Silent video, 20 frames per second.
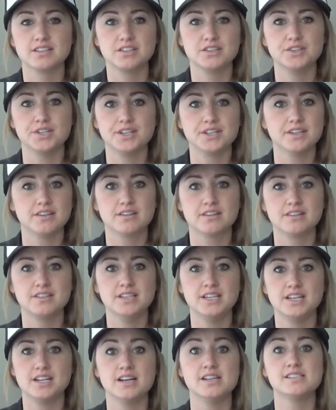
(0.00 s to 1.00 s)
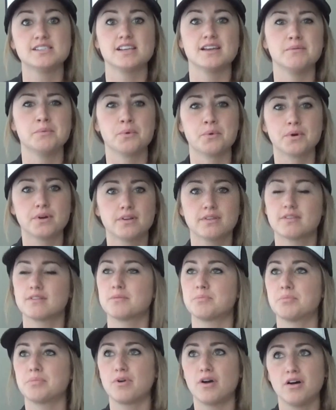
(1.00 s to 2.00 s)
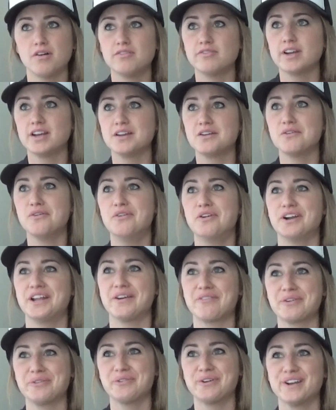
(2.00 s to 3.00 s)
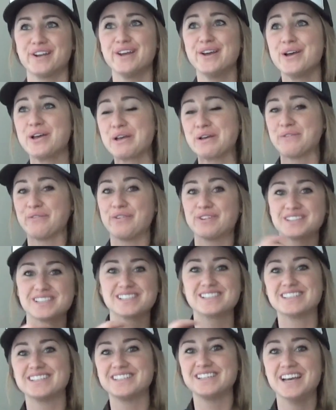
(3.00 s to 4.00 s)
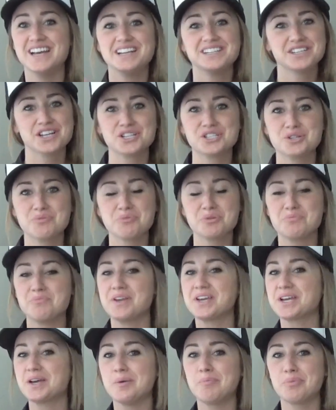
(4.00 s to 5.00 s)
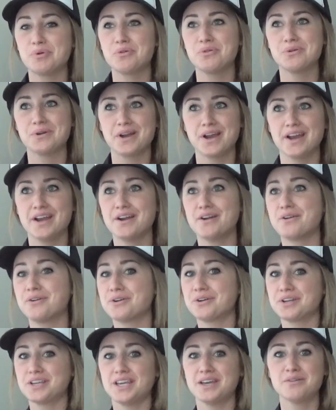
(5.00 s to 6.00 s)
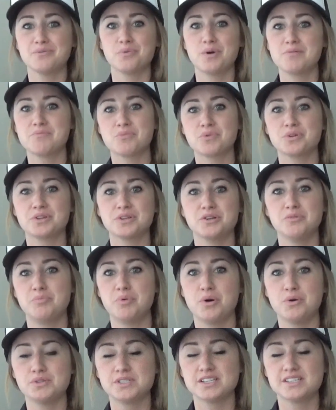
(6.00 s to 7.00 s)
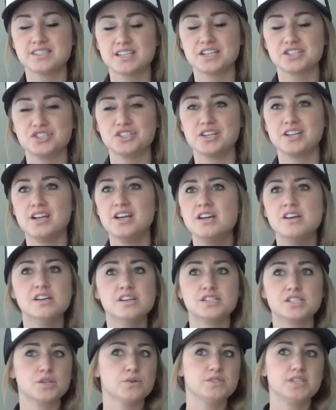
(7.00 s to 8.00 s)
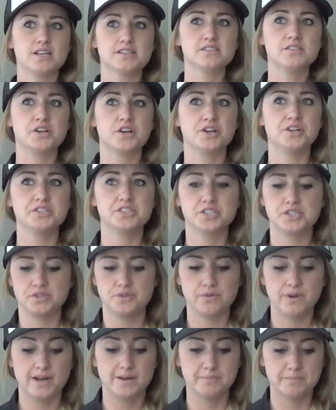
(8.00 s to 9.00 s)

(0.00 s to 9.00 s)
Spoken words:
Like, need I say more? All fighting over it. Everyone wants to touch up their makeup or their hair or get one more little posing session in. So it doesn't hurt to